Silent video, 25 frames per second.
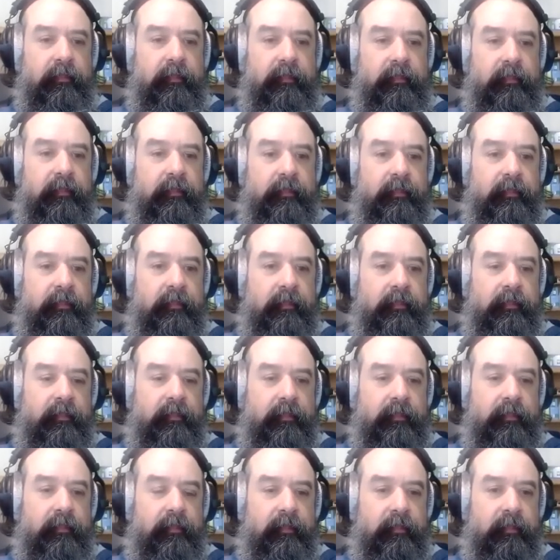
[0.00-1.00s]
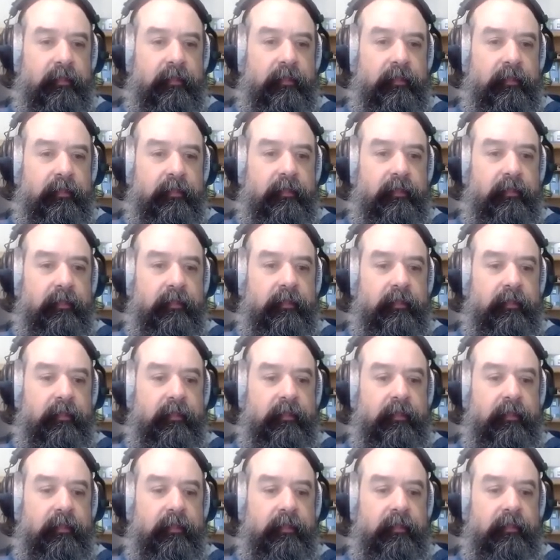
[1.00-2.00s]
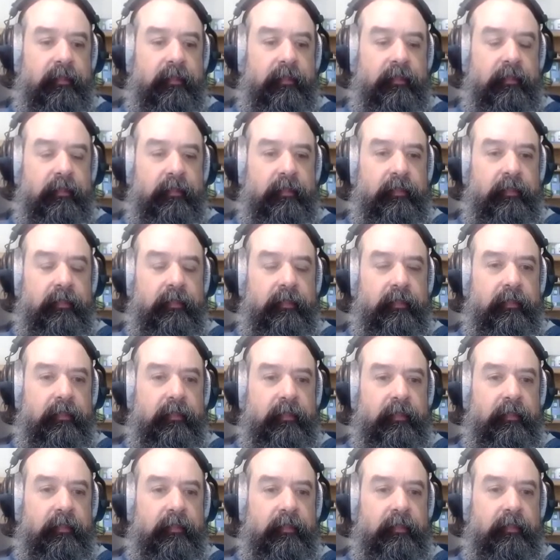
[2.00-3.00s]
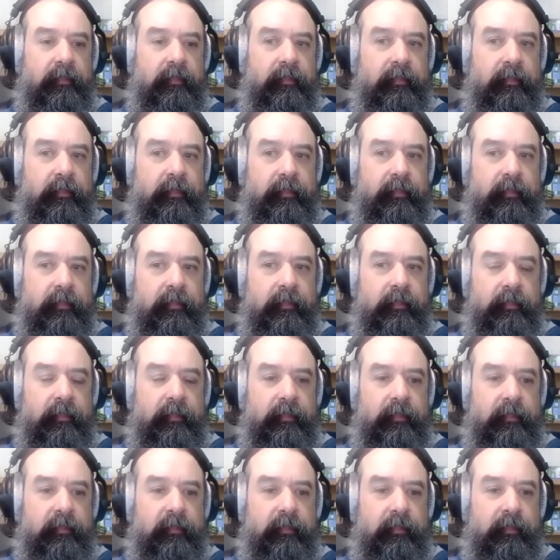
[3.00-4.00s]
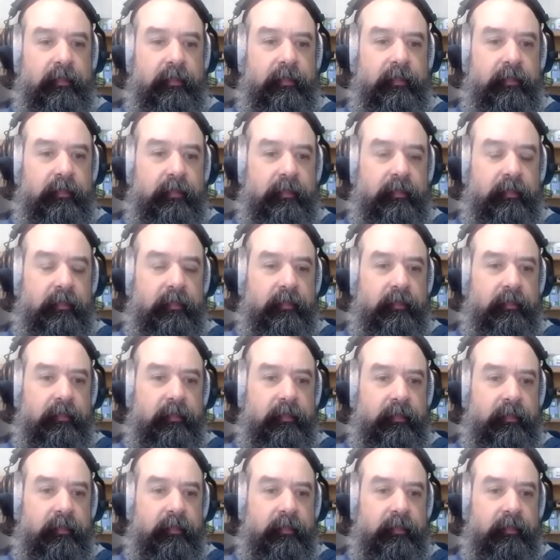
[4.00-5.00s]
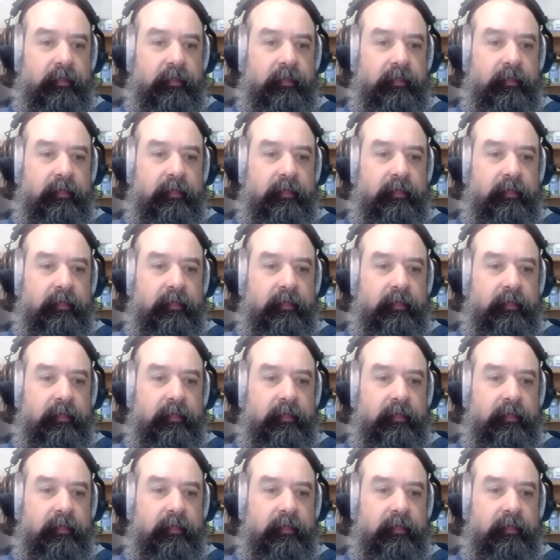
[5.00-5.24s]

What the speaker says: (silent)